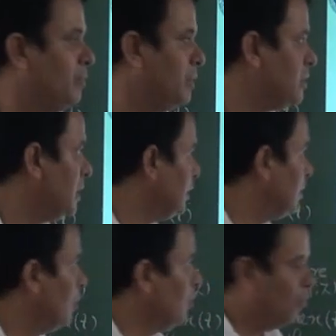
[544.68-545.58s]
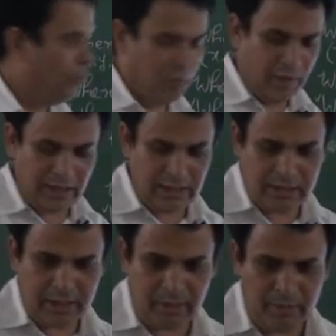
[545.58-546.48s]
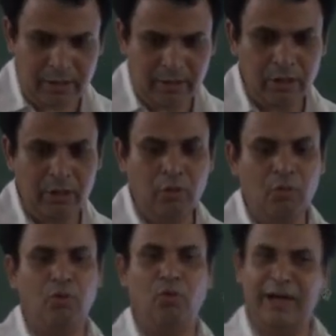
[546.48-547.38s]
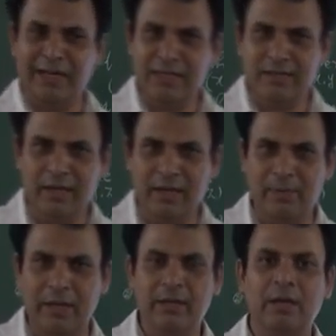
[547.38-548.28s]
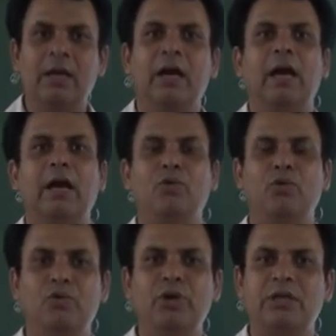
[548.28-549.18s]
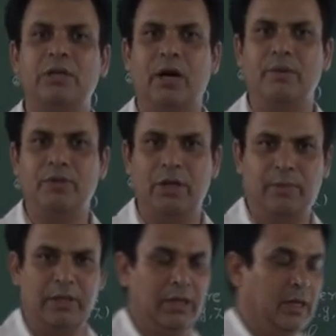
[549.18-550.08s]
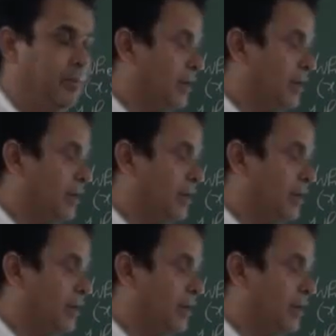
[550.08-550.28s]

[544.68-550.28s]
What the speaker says: that where is the event, when is the event, and who is observing the event.